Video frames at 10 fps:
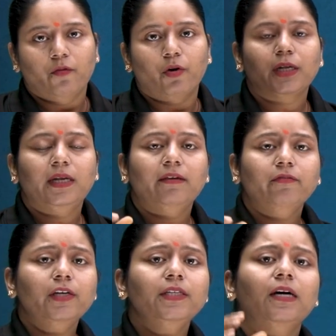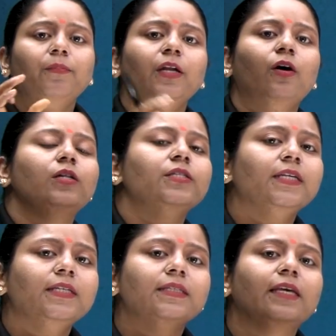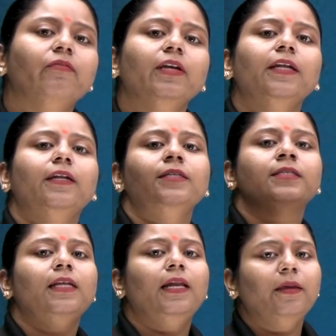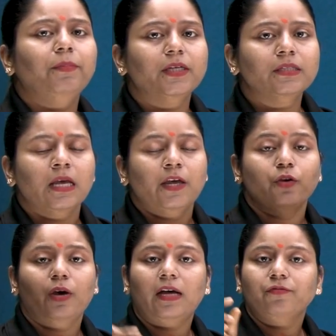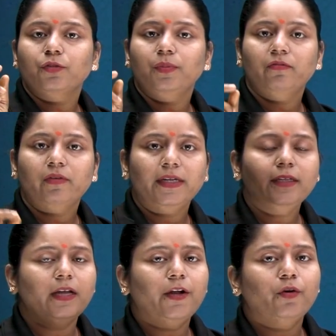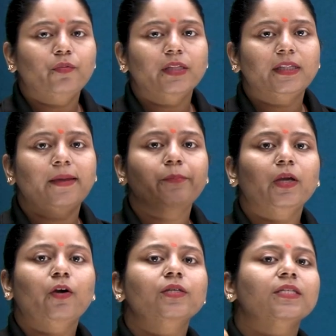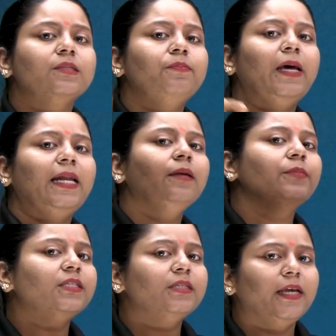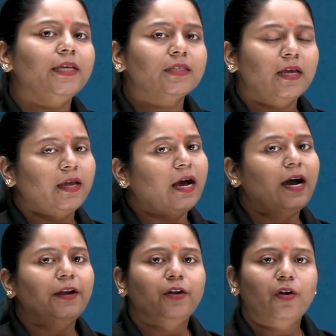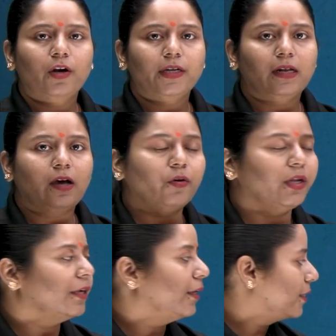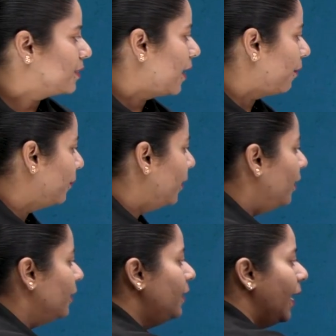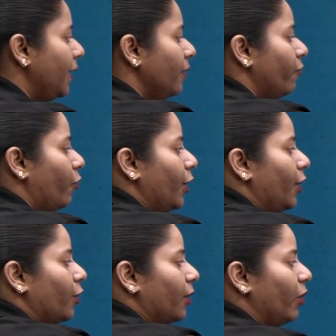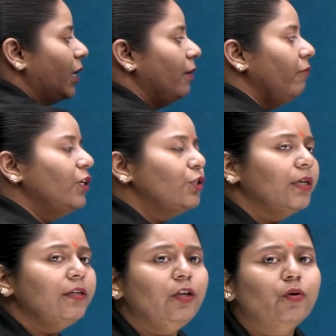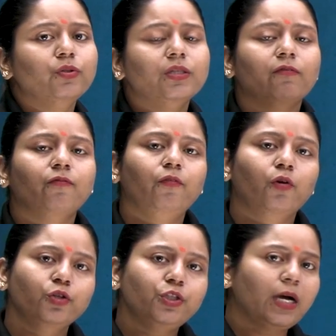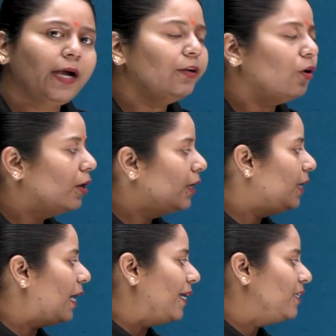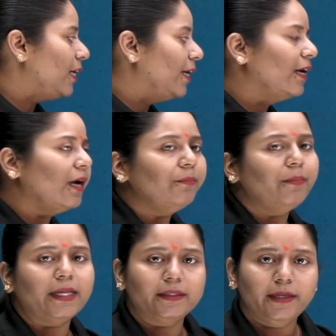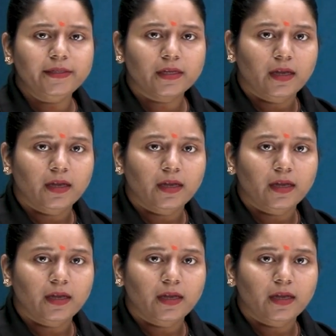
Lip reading: Whatever terminology is given in our syllabus, you have to be very thorough with them, because spelling mistakes are not allowed in our exam. Then for a quick revision, use a flowchart or a line diagram method.